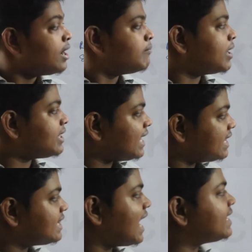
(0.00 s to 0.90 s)
But
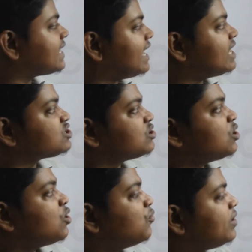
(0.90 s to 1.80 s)
in that case,
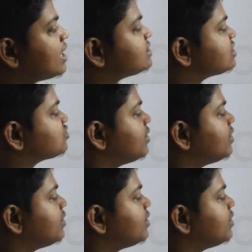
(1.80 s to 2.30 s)
we are just